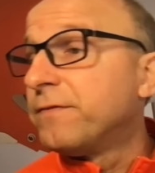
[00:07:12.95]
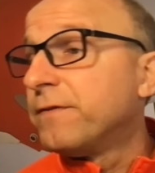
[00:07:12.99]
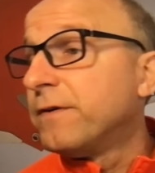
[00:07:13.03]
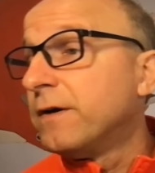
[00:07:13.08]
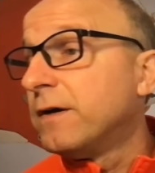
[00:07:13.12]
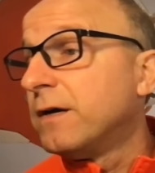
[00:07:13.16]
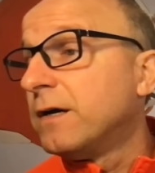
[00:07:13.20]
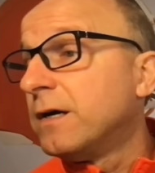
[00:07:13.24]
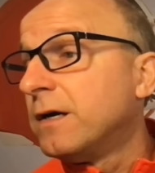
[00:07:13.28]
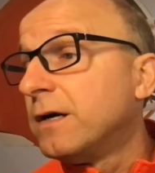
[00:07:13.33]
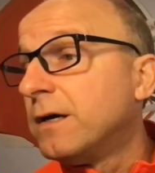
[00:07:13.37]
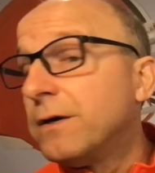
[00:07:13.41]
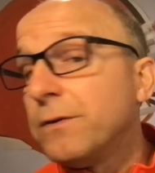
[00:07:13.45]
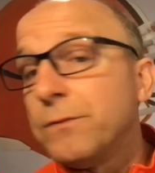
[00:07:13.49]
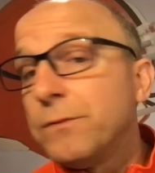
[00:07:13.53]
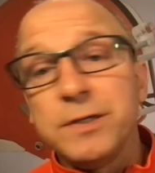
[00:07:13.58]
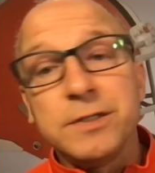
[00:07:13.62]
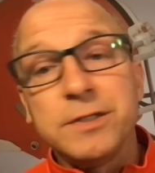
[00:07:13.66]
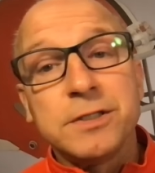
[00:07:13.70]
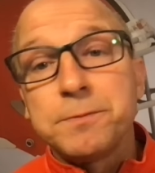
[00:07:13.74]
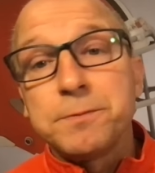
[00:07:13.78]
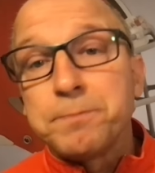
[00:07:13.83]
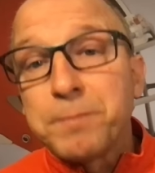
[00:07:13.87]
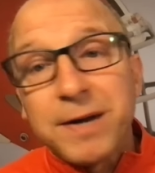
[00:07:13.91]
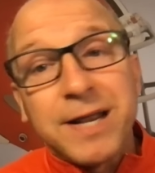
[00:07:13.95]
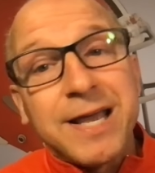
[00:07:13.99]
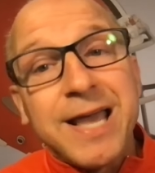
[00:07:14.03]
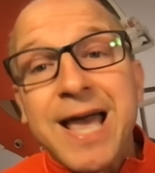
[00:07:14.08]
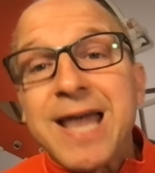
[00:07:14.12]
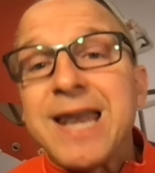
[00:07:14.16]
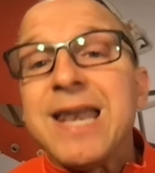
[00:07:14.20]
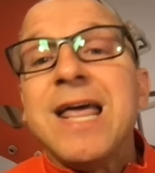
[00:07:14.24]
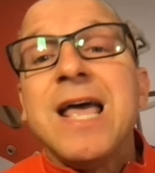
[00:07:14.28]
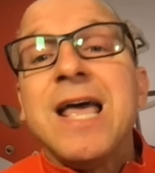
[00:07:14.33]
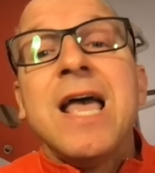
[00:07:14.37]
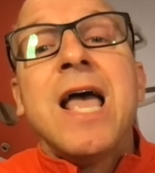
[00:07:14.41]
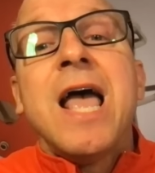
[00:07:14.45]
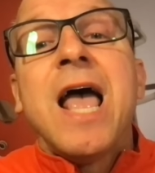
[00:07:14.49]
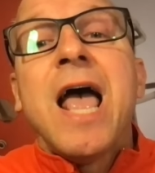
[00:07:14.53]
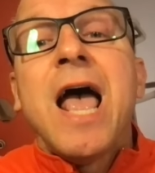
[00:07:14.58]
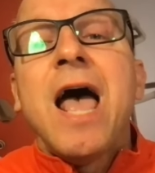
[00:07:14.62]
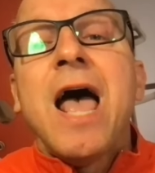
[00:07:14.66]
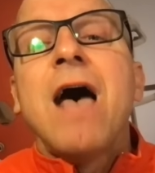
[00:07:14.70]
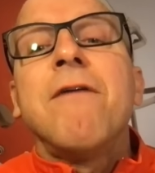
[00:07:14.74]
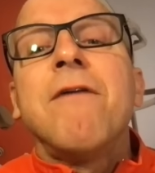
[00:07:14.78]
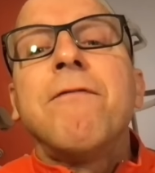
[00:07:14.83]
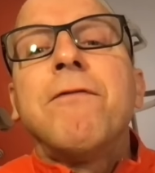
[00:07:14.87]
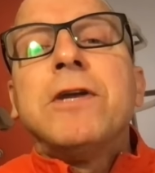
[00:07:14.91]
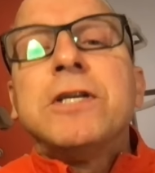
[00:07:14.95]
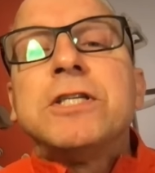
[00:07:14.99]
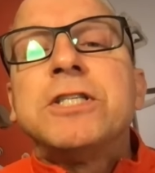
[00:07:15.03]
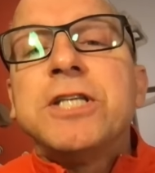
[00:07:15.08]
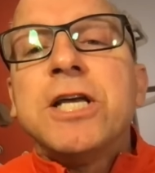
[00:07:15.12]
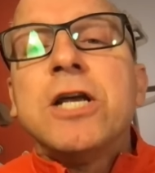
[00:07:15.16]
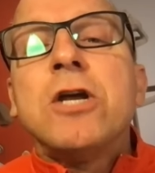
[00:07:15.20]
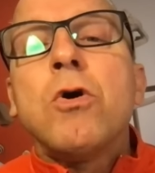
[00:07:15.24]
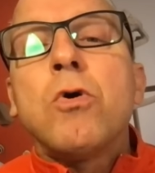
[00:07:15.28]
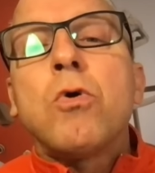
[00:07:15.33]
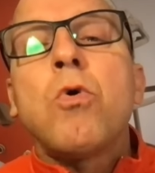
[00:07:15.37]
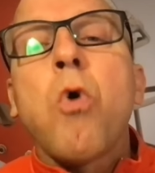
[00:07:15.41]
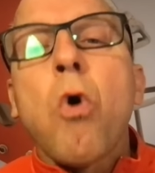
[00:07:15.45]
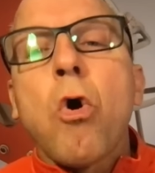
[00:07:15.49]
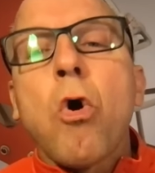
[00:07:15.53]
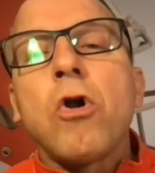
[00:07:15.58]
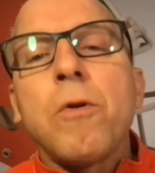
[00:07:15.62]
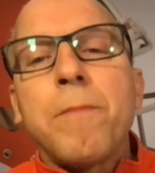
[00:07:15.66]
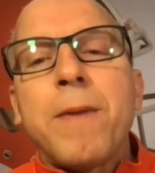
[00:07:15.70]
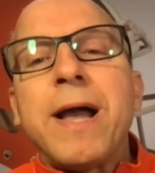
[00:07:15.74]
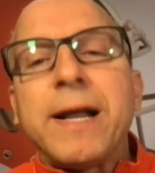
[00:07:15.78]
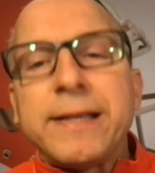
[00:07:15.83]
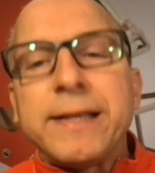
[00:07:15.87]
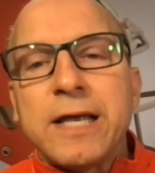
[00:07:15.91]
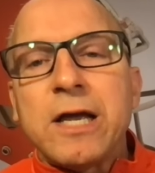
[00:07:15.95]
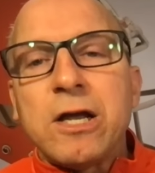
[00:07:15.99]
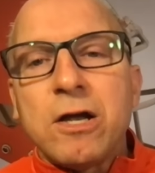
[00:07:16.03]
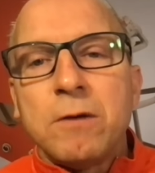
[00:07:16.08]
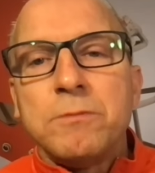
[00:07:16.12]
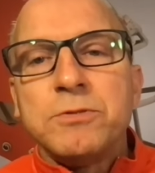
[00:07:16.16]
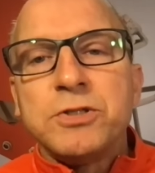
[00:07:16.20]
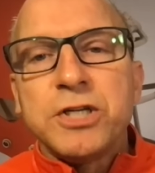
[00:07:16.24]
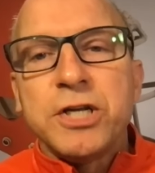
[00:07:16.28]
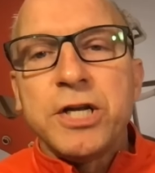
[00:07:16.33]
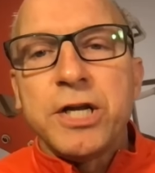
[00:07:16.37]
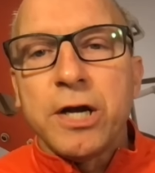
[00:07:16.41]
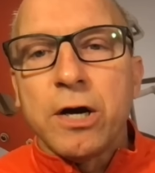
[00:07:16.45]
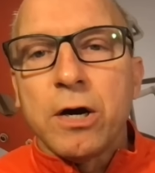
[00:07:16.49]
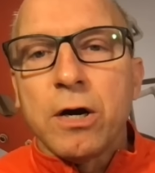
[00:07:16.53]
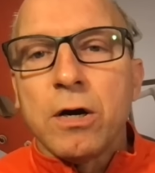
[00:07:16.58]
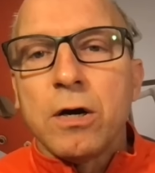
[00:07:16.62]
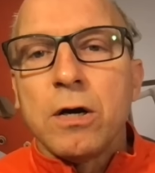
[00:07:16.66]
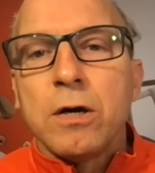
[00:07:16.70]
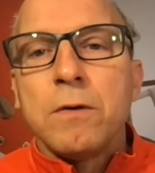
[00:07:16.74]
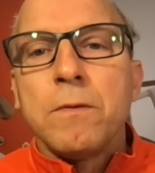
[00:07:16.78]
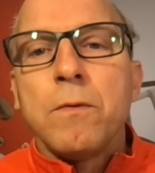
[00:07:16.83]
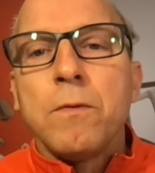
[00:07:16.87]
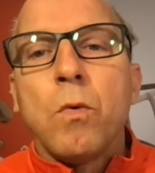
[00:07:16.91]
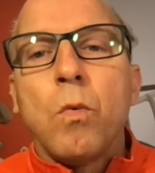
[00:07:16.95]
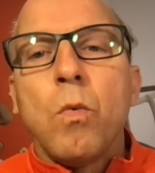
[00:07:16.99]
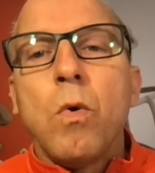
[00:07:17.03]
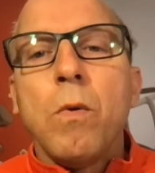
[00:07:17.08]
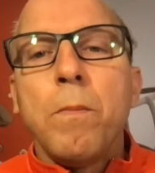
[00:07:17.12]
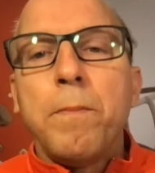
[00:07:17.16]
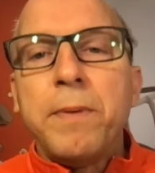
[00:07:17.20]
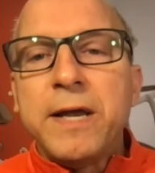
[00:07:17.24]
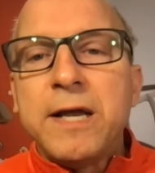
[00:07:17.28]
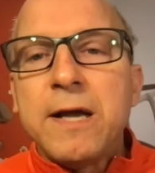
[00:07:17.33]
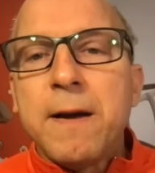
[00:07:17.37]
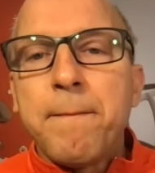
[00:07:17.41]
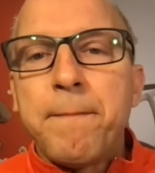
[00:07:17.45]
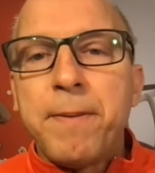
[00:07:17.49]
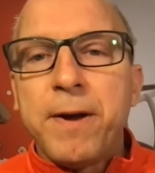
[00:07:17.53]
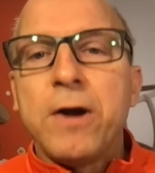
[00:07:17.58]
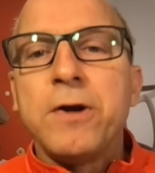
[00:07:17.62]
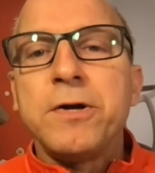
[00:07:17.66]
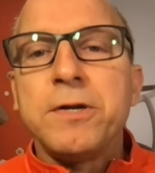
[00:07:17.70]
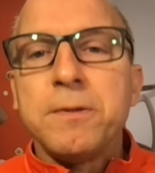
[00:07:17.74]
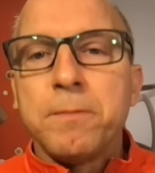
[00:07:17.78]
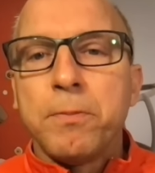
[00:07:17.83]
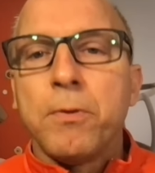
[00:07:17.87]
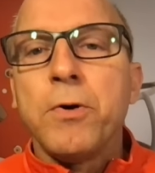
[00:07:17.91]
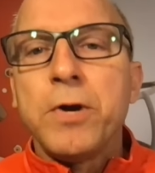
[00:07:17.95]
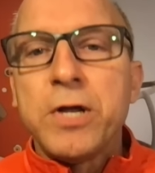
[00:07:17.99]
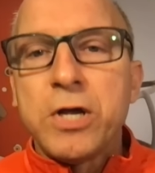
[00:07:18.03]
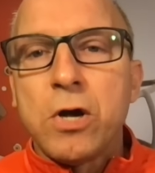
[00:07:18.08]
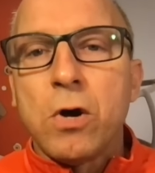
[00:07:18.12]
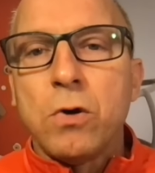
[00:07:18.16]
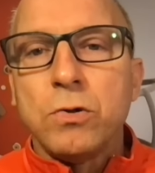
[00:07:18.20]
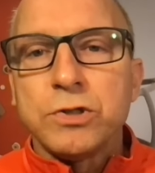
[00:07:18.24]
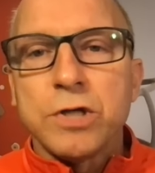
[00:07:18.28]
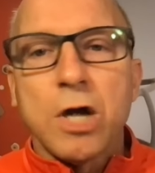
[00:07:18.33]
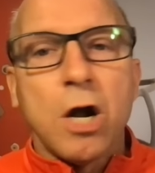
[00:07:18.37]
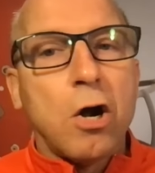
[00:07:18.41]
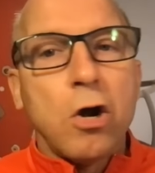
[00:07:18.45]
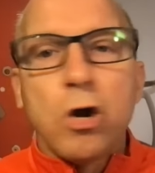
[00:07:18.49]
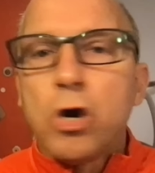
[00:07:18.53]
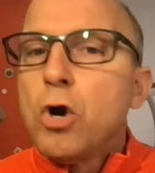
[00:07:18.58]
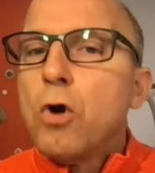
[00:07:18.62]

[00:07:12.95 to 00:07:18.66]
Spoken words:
But again, every single quarterback that comes in here will be compared to Bernie Kosar.